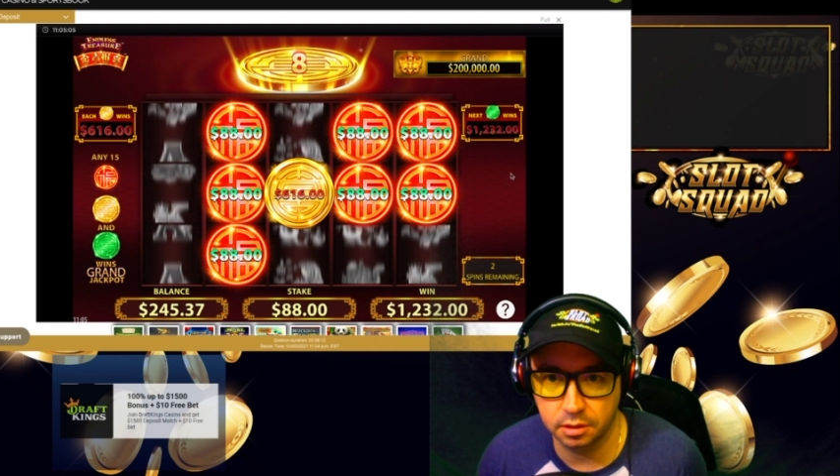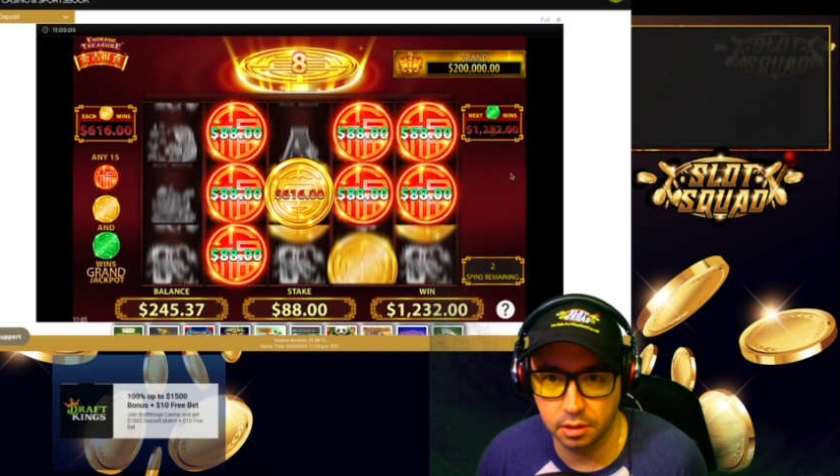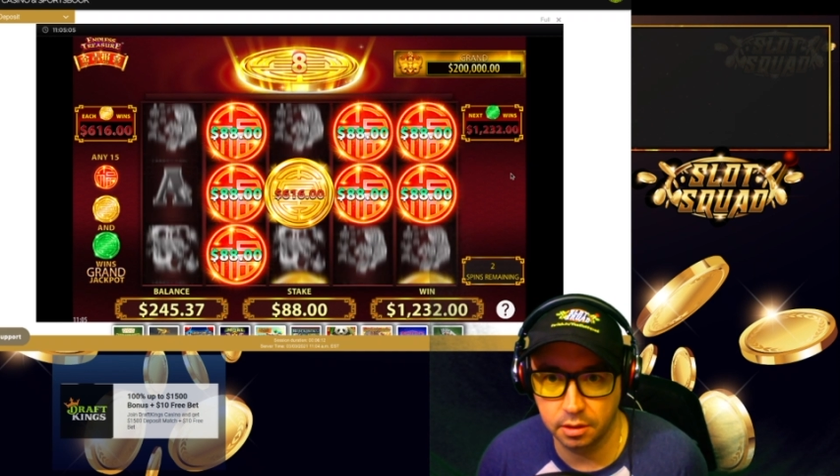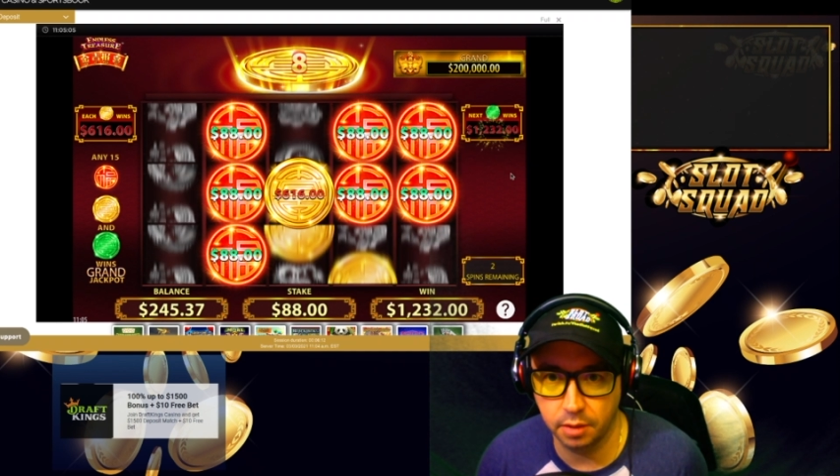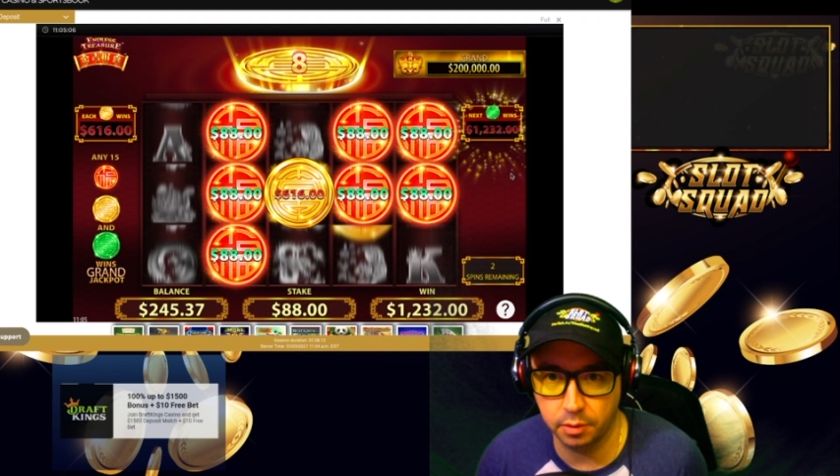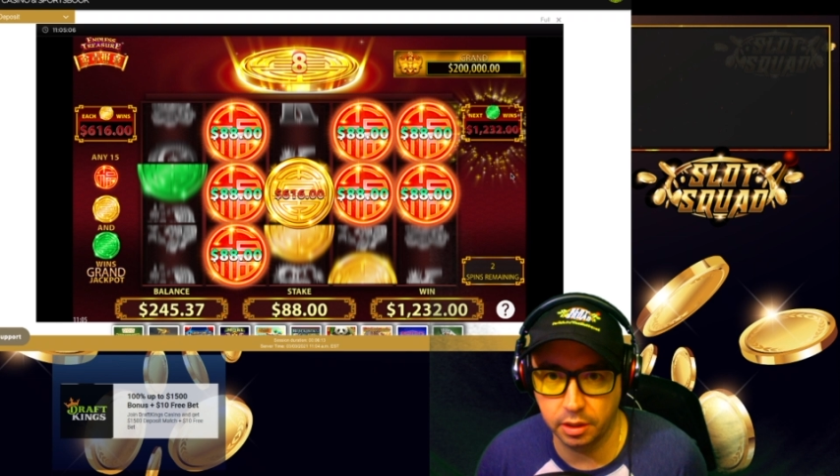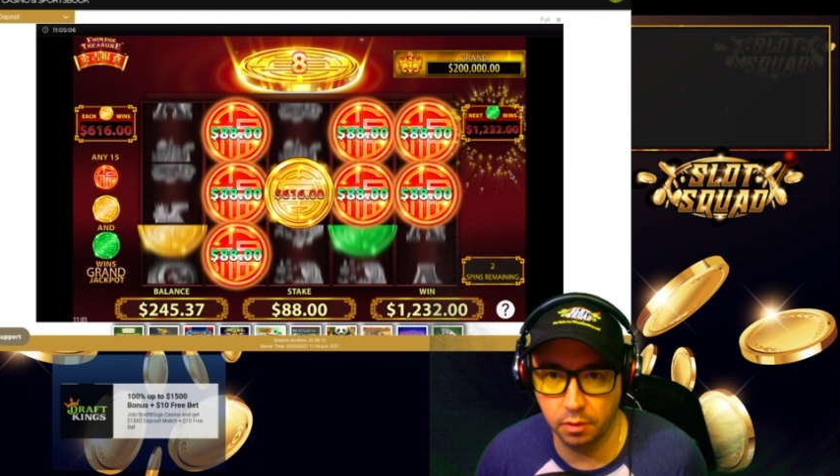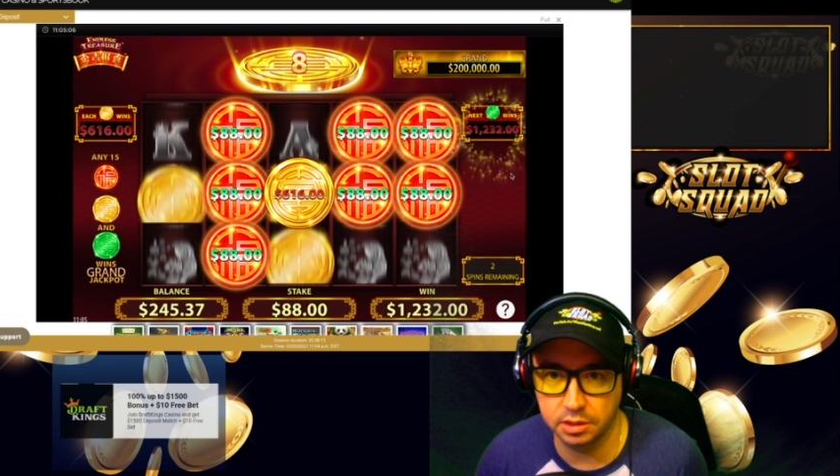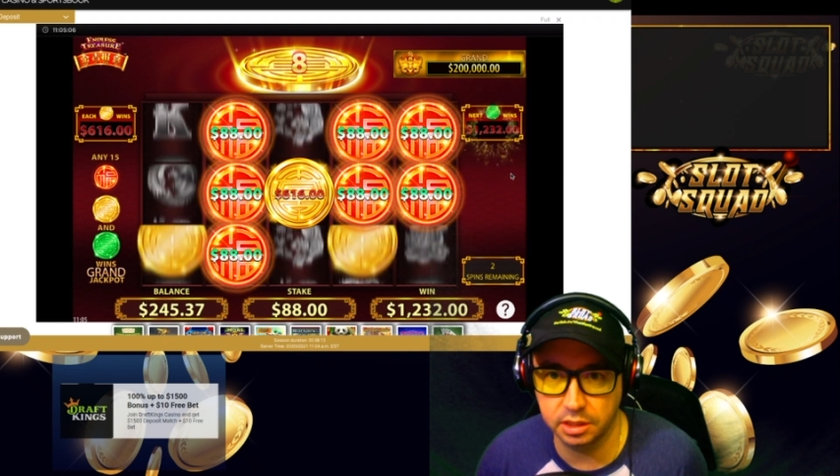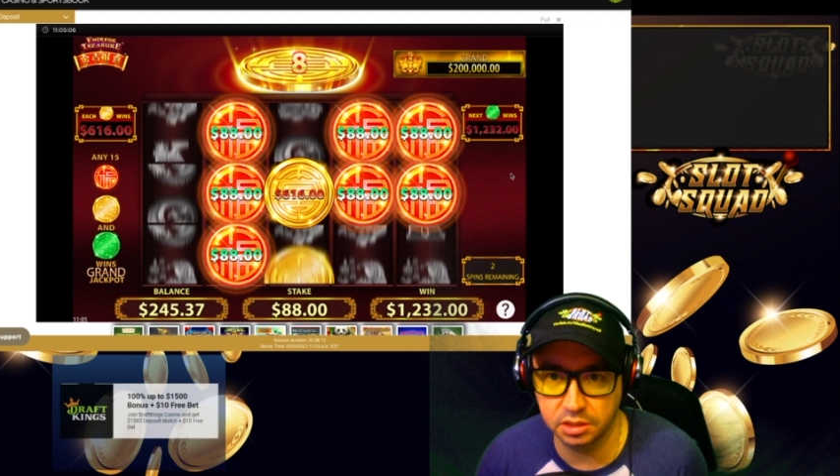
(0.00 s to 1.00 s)
There we go.
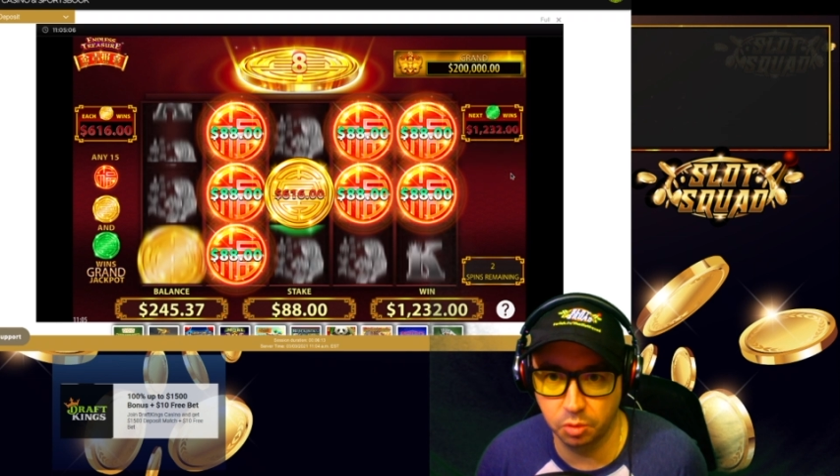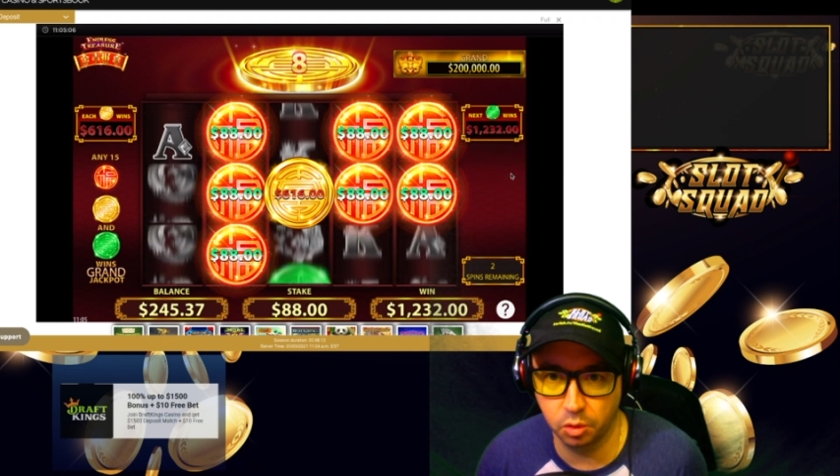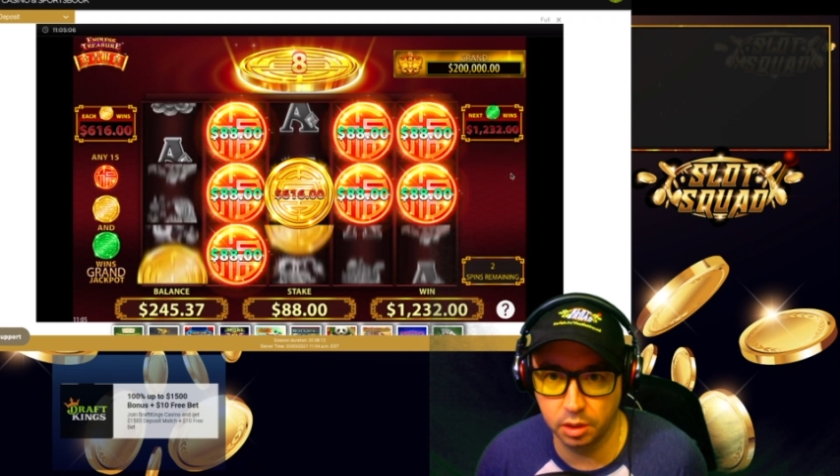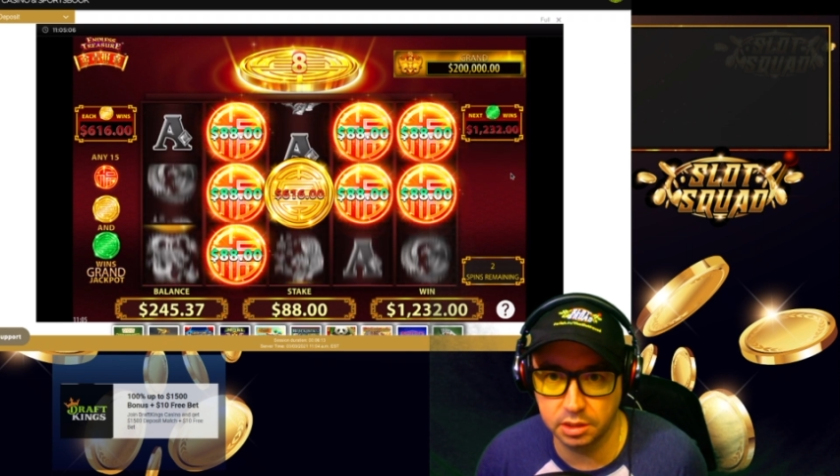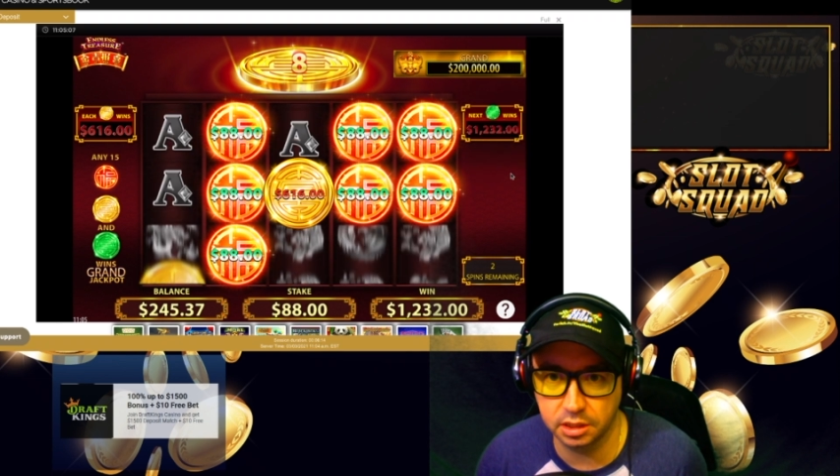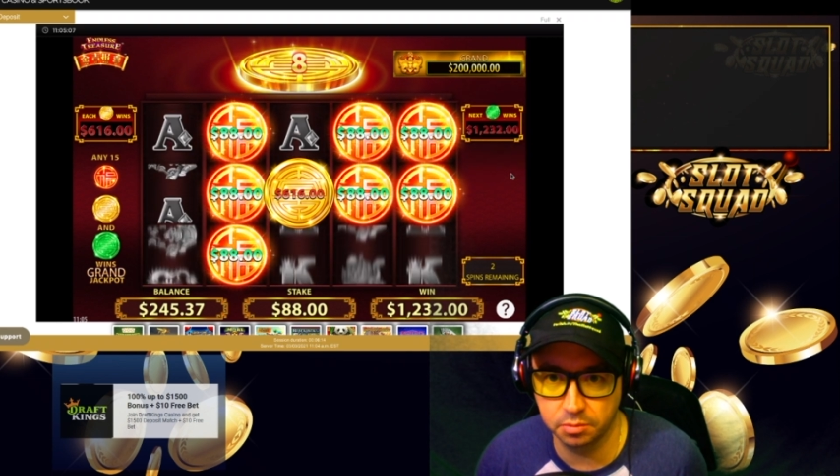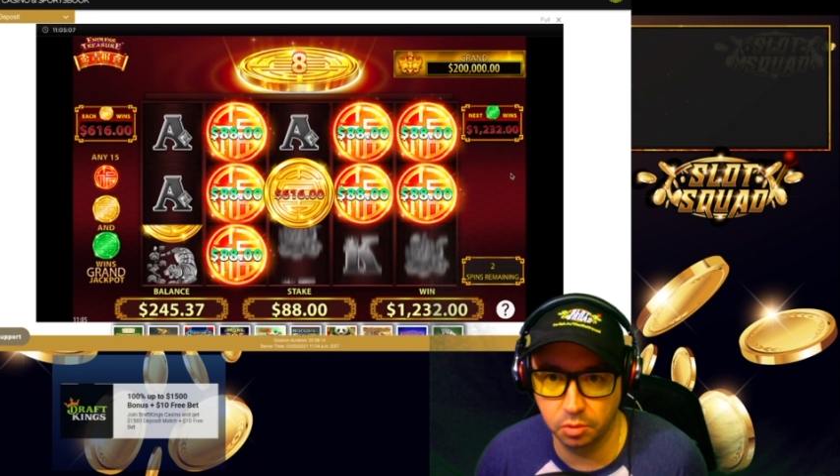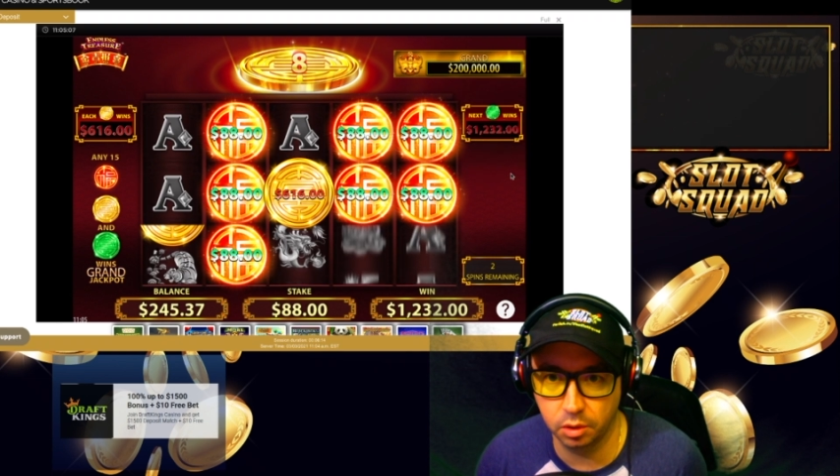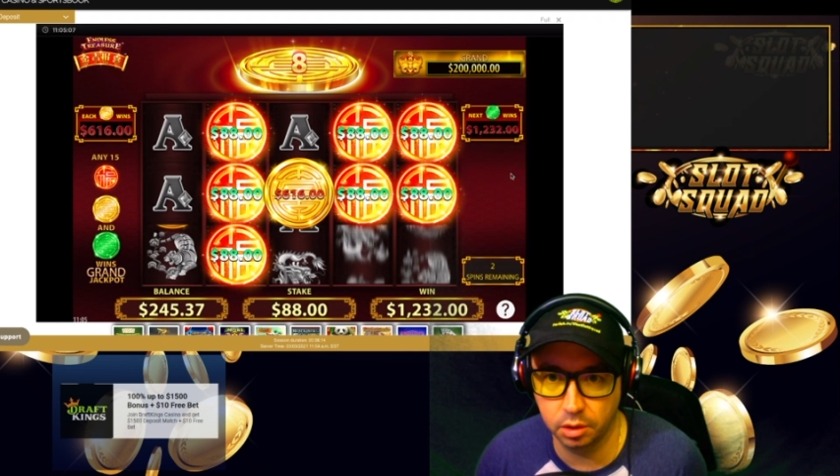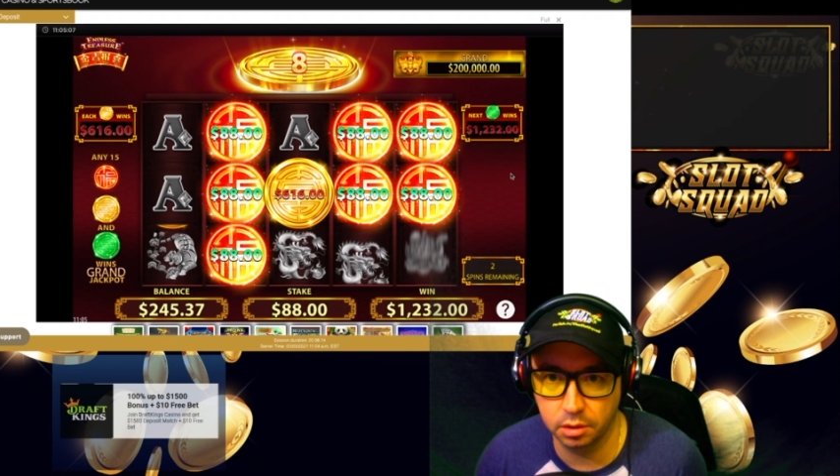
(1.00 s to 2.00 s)
Let's get some more. Let's get some
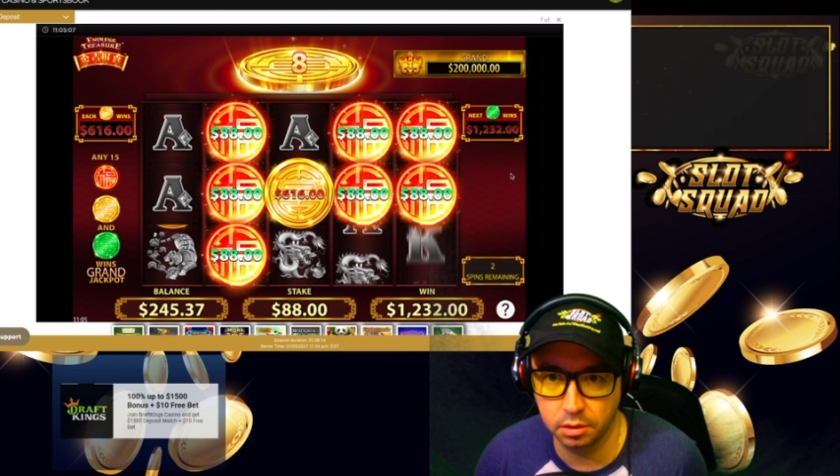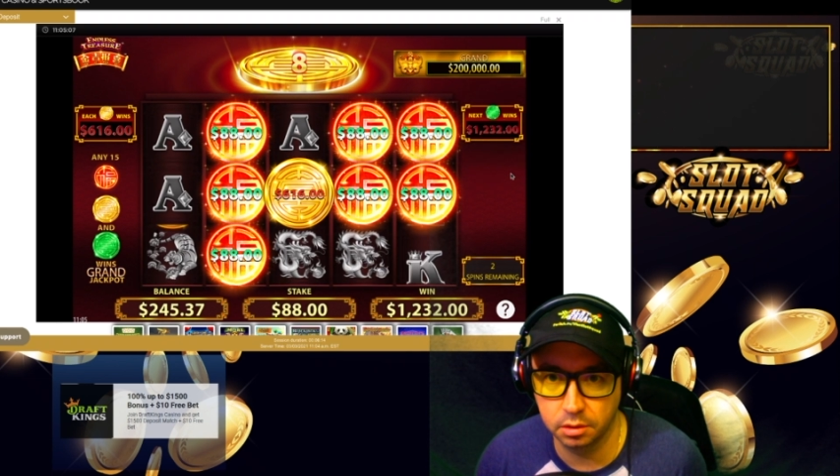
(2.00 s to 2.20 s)
more.